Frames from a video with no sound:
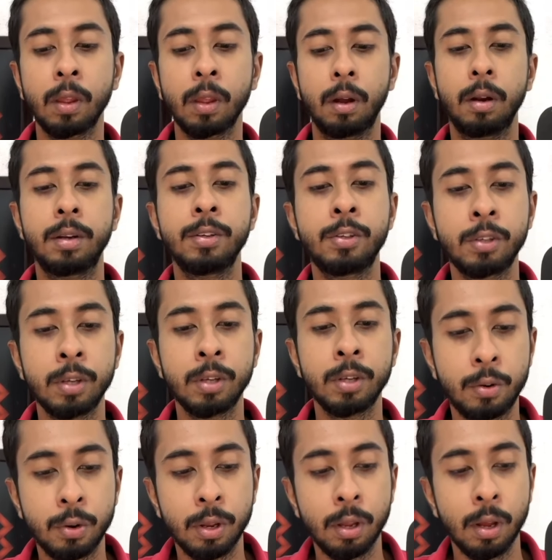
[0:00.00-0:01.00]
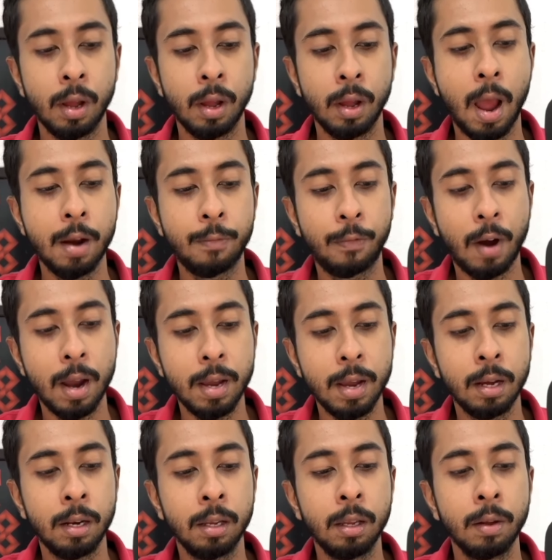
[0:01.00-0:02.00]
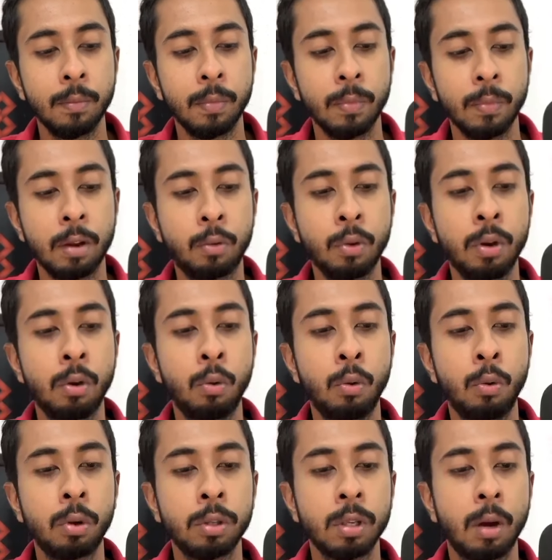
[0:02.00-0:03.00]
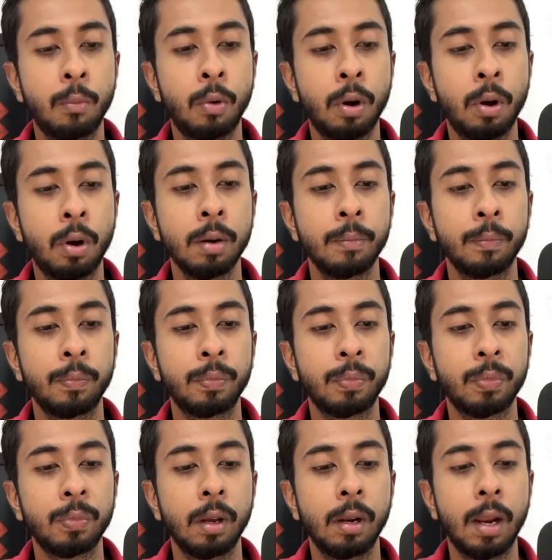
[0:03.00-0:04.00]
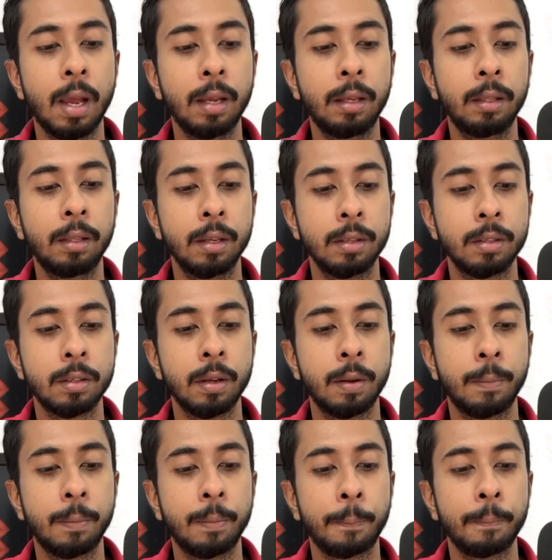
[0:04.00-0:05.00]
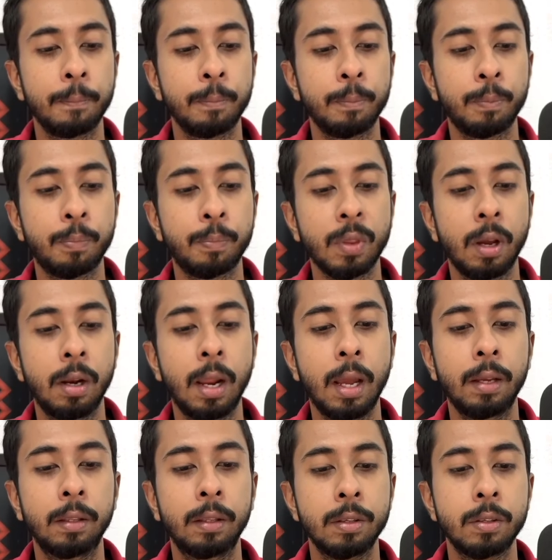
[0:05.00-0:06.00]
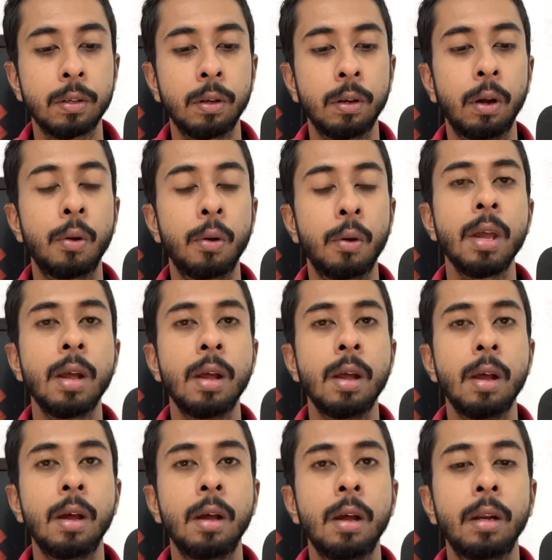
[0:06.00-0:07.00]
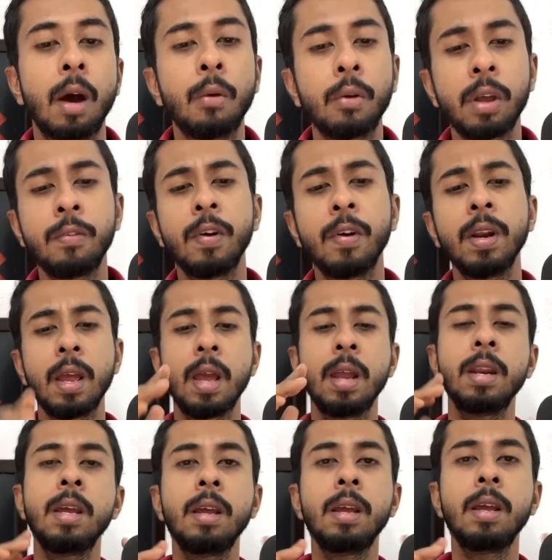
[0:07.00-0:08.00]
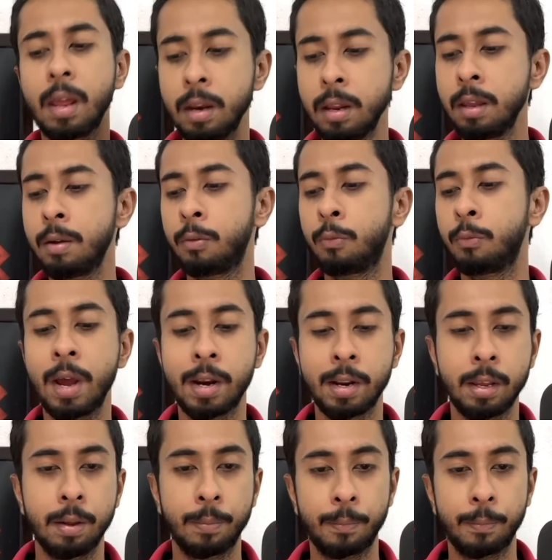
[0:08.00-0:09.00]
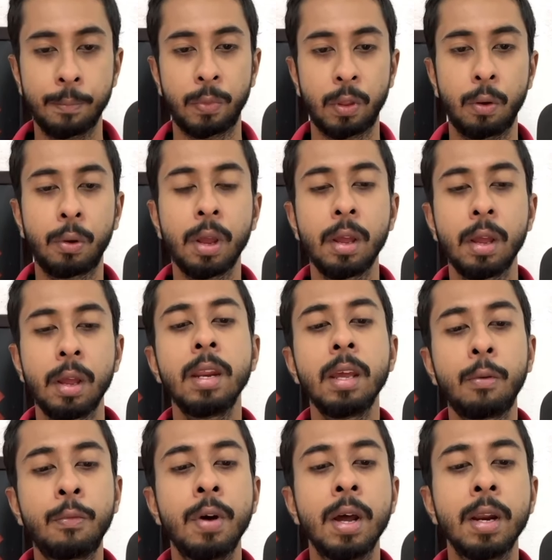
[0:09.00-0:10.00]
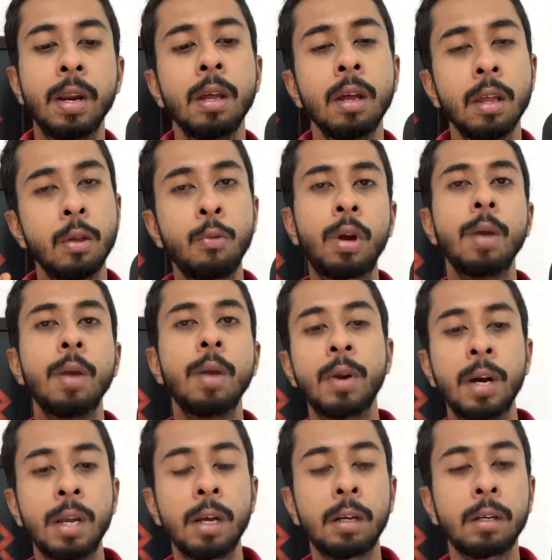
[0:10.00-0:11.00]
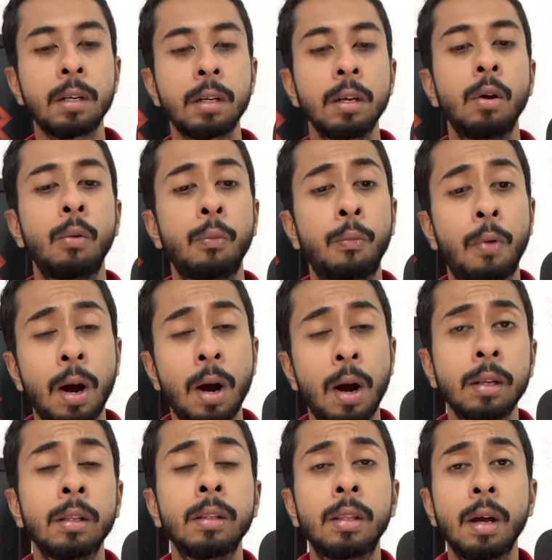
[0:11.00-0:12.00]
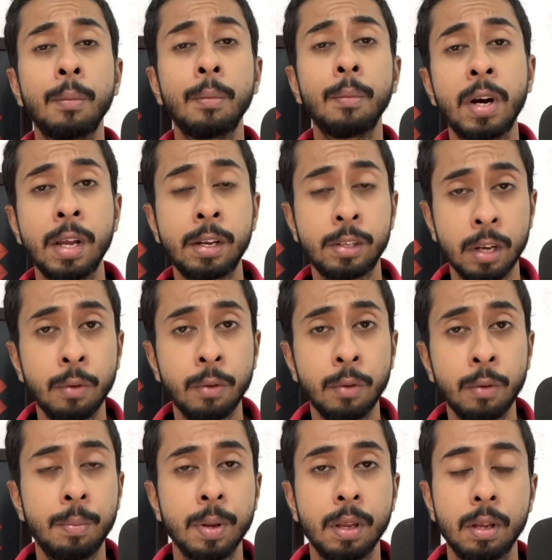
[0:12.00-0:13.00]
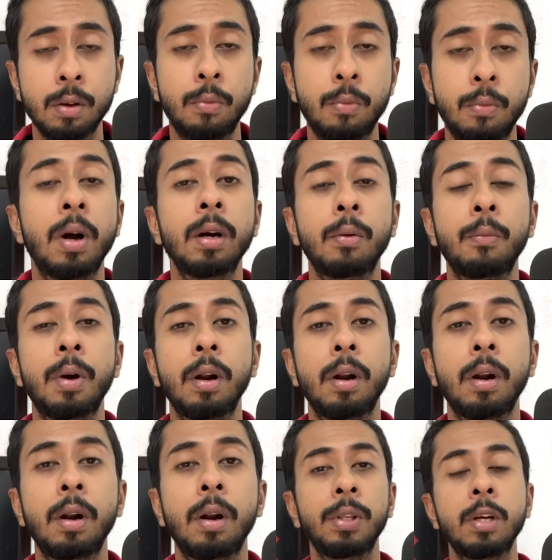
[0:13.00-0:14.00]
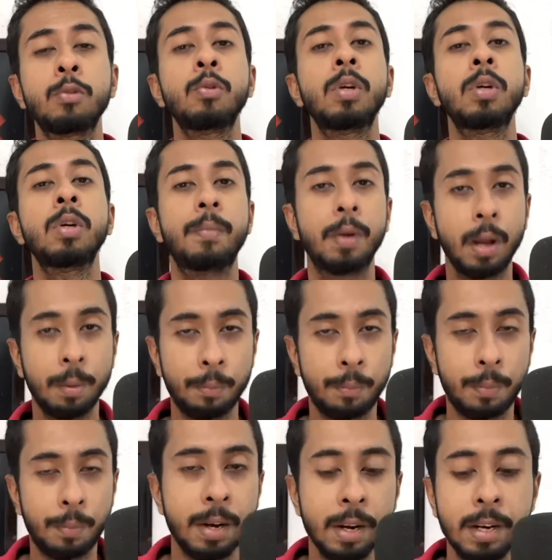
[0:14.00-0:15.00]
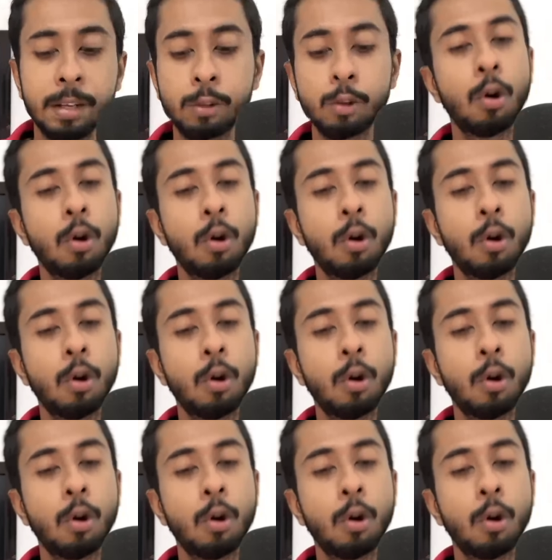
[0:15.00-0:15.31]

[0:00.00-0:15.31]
decision tree, and finally it will look somewhat like this. Okay, now given any query, okay, any query, you can predict what the prediction will be, whether should I play tennis or